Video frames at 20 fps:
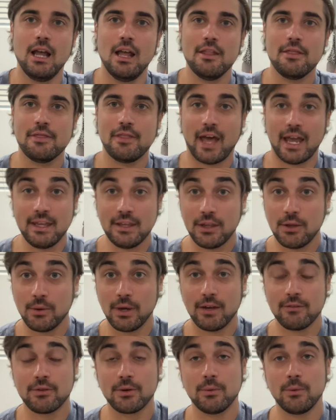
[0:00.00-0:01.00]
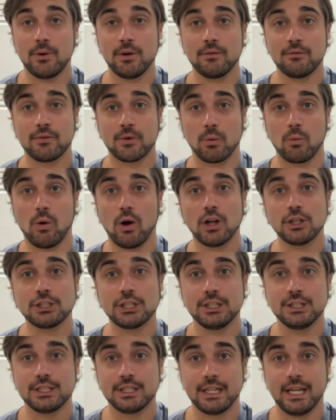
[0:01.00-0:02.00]
Thank you everyone for
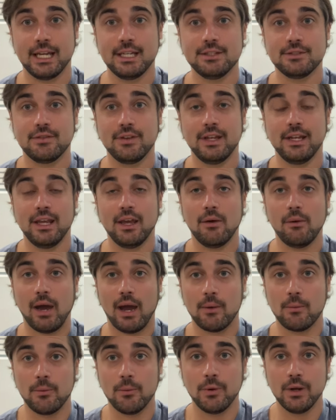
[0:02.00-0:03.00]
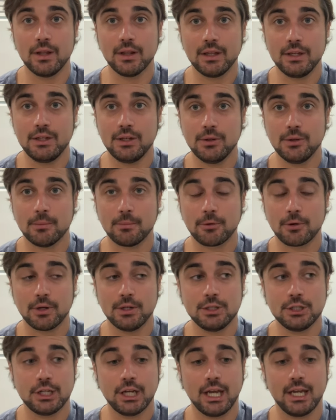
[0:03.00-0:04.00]
watching today's video. I really do
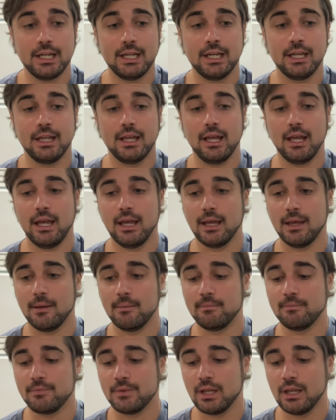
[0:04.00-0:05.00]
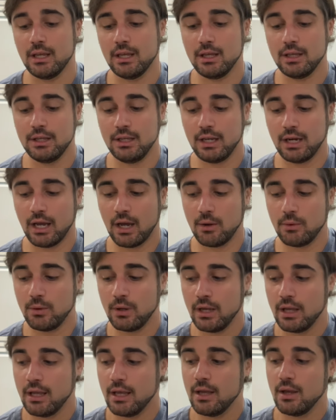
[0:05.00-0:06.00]
appreciate it. You know,
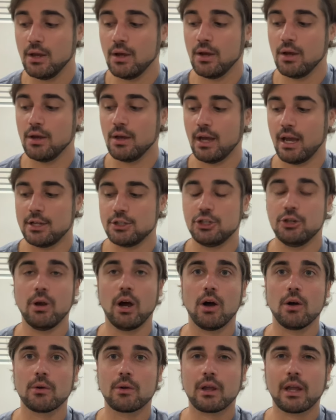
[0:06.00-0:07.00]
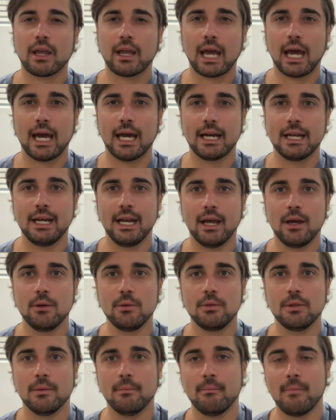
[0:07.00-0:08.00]
as you all kind of know,
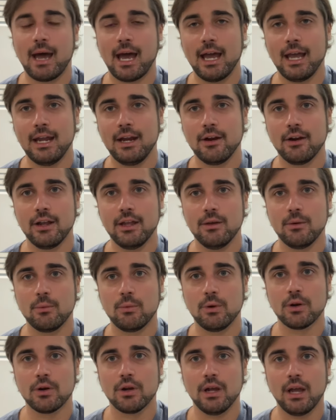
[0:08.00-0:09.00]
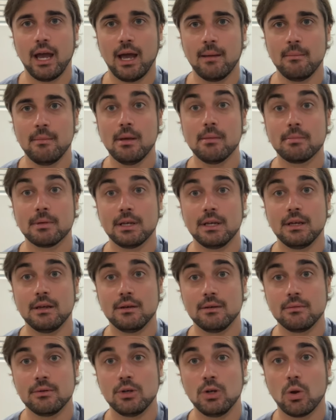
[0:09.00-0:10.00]
that my area, I'm up in
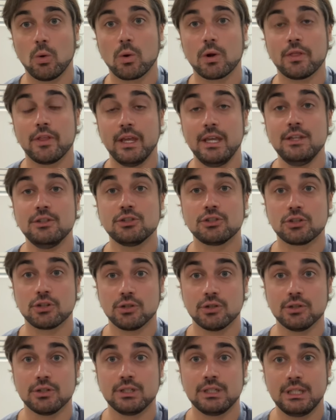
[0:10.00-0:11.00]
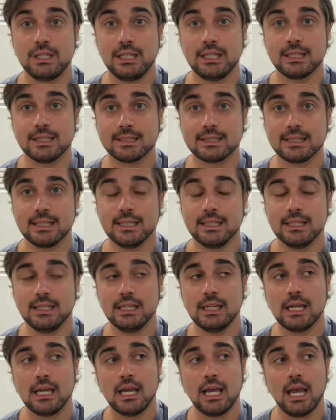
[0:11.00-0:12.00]
northeastern Tennessee,
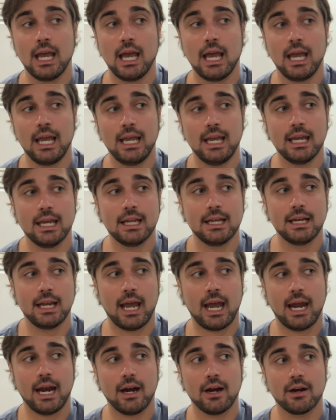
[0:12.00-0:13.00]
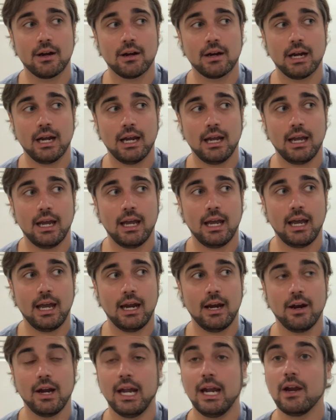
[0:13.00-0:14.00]
and our
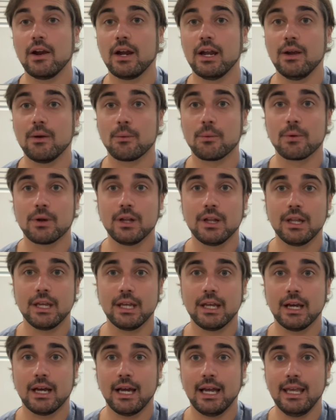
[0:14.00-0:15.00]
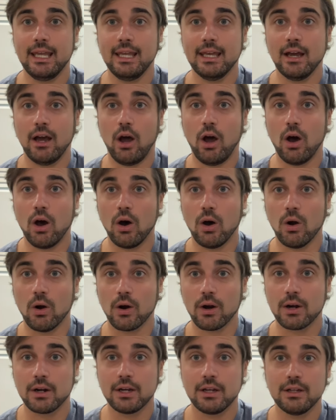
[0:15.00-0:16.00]
area really got hit
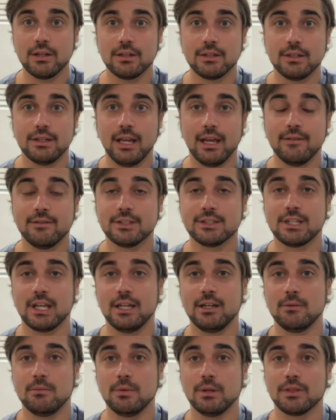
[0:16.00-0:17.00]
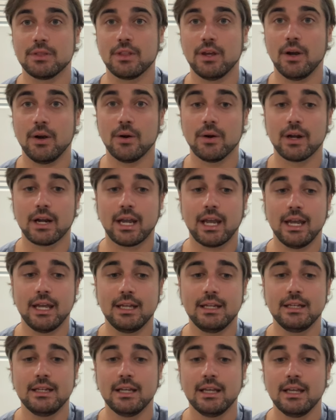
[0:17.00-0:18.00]
hard, devastated with the
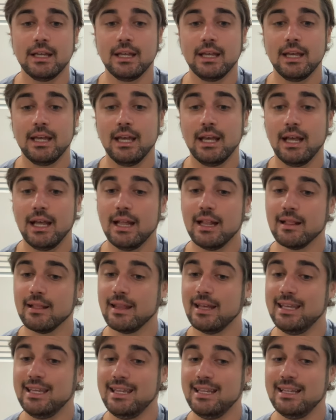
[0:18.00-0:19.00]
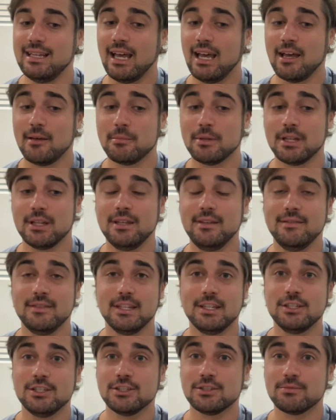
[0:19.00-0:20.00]
Hurricane Helene, I believe,
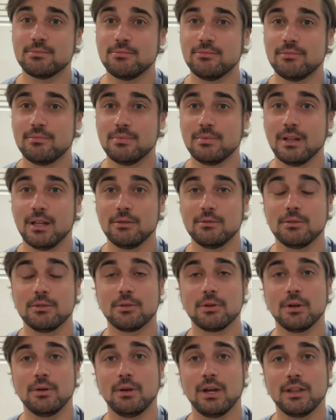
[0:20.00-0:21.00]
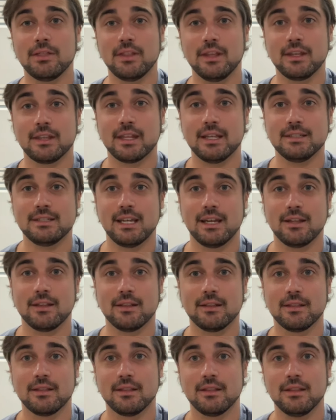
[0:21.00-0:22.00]
that just flowed through. I think that's
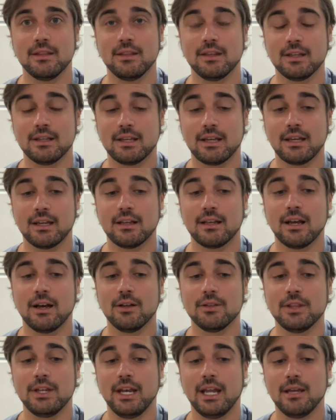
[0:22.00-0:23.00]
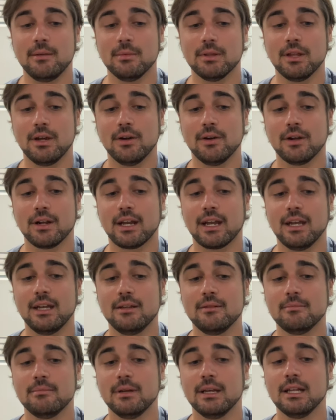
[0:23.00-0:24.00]
how they called the name of the
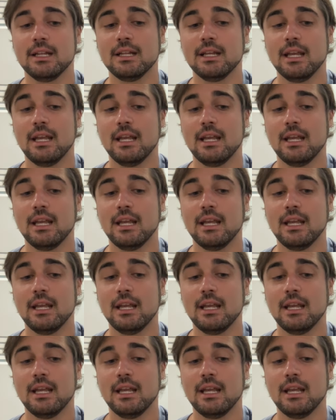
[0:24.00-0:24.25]
hurricane. But